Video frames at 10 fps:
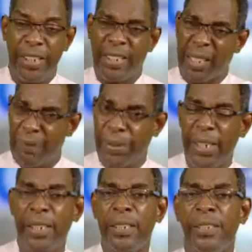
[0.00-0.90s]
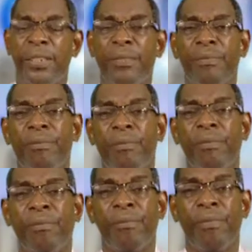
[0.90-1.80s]
his covenant,
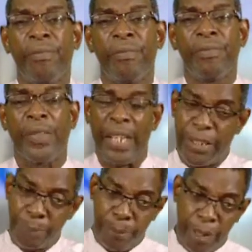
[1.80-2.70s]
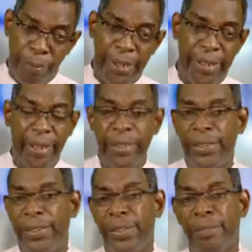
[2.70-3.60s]
his
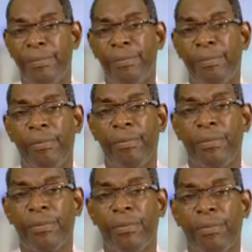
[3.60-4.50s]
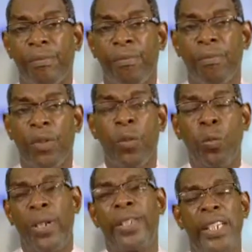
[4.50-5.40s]
promises
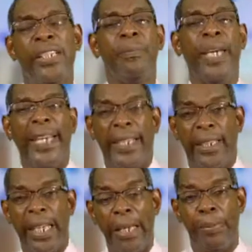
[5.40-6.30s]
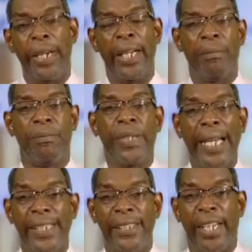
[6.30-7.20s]
with these men, Abraham,
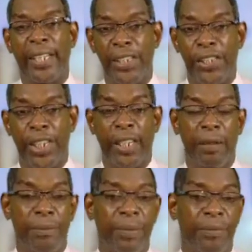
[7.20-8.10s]
Isaac, and Jacob.